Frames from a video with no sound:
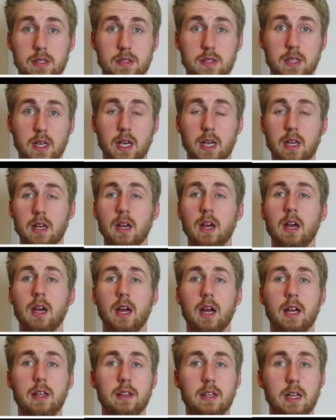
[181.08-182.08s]
let's say,
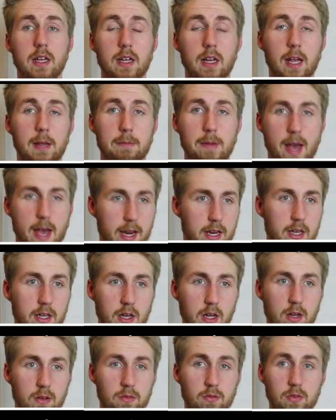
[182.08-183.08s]
and then a
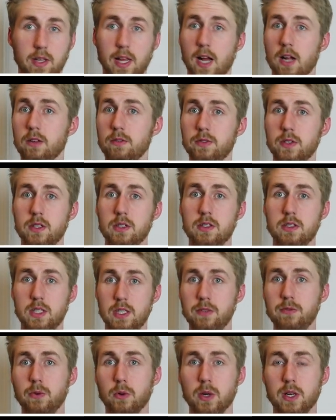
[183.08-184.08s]
packet of Lalvin
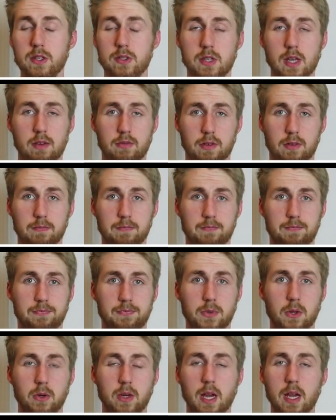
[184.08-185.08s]
D47.
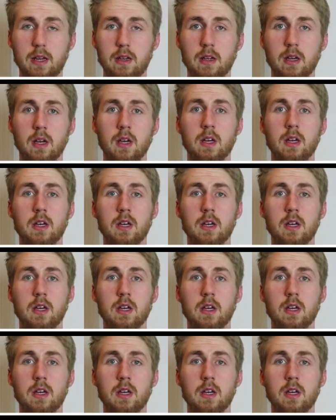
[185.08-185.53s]
Okay,